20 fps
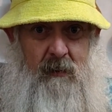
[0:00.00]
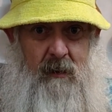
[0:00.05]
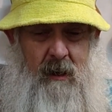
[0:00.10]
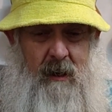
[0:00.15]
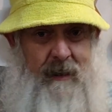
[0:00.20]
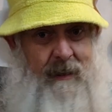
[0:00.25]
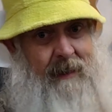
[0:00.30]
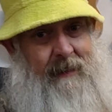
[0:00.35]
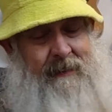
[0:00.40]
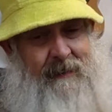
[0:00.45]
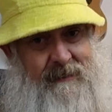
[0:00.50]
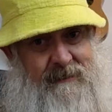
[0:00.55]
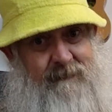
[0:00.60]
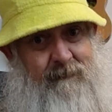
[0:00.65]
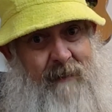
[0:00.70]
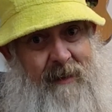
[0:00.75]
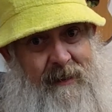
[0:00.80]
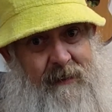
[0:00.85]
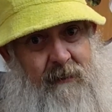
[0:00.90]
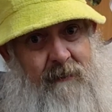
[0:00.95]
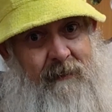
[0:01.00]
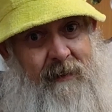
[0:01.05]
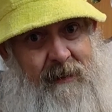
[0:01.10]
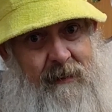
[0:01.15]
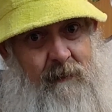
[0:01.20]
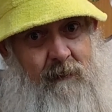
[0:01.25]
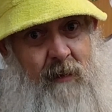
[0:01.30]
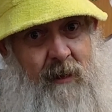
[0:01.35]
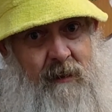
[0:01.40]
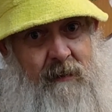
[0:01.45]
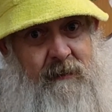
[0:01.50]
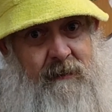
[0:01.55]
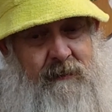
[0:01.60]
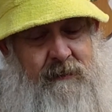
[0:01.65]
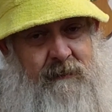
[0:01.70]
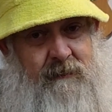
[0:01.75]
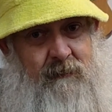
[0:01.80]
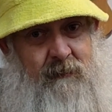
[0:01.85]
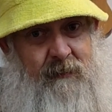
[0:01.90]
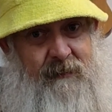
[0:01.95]
and it's better than it
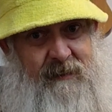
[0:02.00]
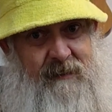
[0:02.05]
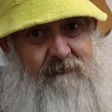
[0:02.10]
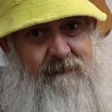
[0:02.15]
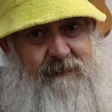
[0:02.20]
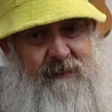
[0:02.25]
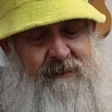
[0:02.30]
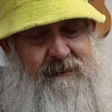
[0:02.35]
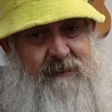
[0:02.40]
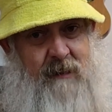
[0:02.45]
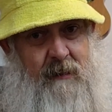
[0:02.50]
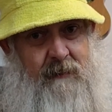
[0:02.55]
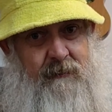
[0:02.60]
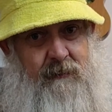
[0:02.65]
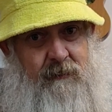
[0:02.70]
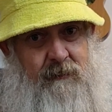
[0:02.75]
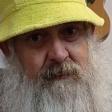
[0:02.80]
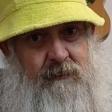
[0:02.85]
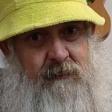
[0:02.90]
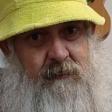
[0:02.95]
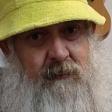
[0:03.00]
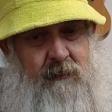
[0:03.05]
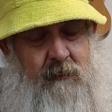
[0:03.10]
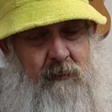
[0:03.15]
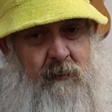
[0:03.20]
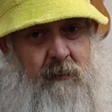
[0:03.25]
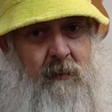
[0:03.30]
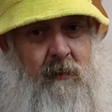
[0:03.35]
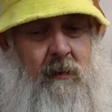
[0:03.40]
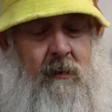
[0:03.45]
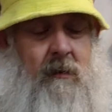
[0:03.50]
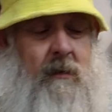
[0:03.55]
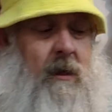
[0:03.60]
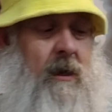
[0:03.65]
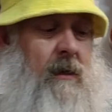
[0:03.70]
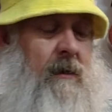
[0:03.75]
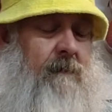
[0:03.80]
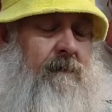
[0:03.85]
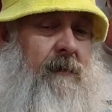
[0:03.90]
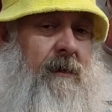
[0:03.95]
was with the M600s,
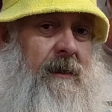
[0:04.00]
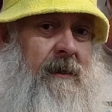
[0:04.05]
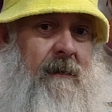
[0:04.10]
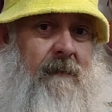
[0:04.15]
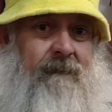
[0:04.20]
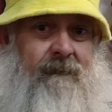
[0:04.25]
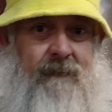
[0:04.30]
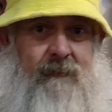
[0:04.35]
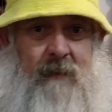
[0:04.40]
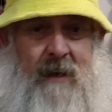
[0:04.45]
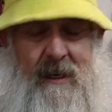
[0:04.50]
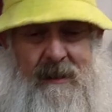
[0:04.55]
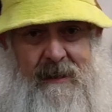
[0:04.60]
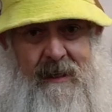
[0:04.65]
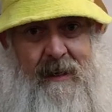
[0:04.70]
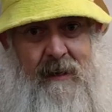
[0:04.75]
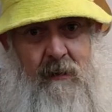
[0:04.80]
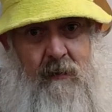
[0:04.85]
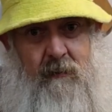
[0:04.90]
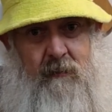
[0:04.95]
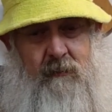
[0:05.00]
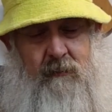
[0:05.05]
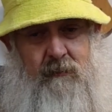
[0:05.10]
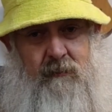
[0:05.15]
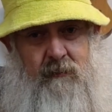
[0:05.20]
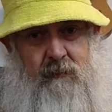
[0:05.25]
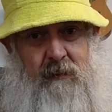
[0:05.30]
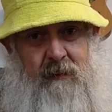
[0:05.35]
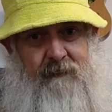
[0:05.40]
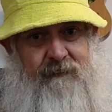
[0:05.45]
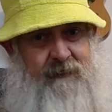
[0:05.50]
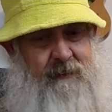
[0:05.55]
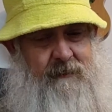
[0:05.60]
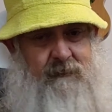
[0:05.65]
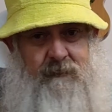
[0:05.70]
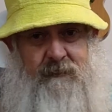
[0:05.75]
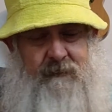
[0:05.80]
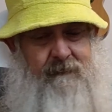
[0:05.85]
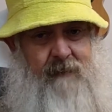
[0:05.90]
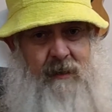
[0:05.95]
but if this
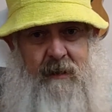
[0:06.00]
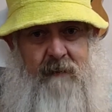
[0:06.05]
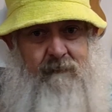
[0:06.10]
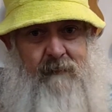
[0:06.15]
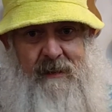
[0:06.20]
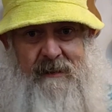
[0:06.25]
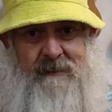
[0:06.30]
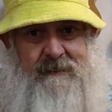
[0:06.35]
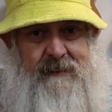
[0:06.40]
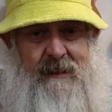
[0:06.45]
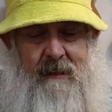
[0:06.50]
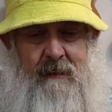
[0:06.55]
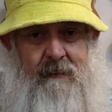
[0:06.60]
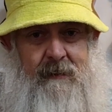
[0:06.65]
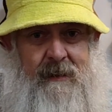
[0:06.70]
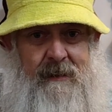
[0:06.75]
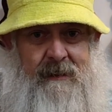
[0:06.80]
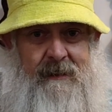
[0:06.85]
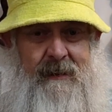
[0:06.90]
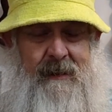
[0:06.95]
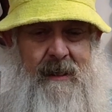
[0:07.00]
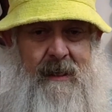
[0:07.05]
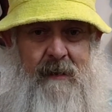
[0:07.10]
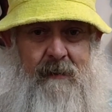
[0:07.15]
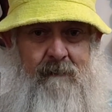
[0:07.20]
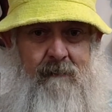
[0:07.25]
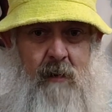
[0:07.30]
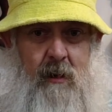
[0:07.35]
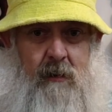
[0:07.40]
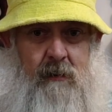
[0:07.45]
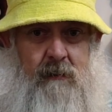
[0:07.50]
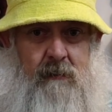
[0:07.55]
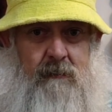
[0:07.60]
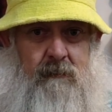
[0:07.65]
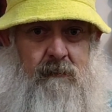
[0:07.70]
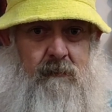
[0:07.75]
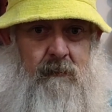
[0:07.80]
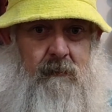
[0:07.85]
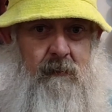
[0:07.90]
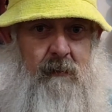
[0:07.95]
was the very best sound I could get out of the
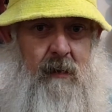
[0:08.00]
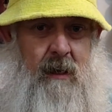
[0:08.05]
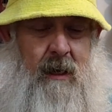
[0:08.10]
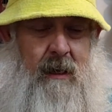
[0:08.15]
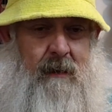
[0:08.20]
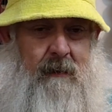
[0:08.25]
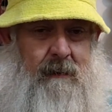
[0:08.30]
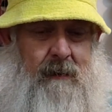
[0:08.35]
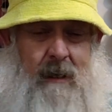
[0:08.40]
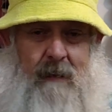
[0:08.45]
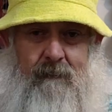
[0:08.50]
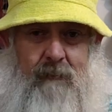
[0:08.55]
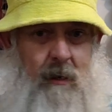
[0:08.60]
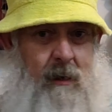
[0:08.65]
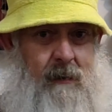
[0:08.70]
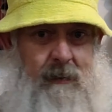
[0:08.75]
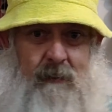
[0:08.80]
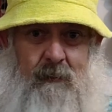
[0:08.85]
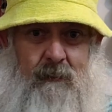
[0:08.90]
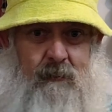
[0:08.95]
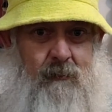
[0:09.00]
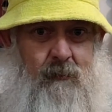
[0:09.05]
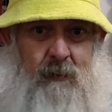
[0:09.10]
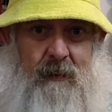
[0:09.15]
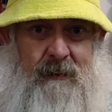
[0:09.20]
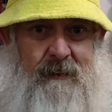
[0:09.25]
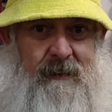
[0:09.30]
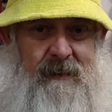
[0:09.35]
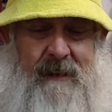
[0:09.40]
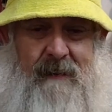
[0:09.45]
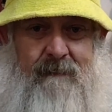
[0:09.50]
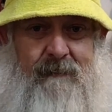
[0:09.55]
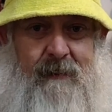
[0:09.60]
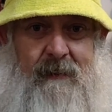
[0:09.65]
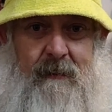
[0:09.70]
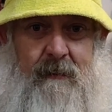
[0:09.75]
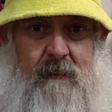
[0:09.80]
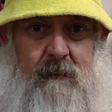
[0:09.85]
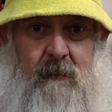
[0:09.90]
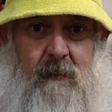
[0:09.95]
Martin, I probably wouldn't keep
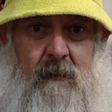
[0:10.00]
it.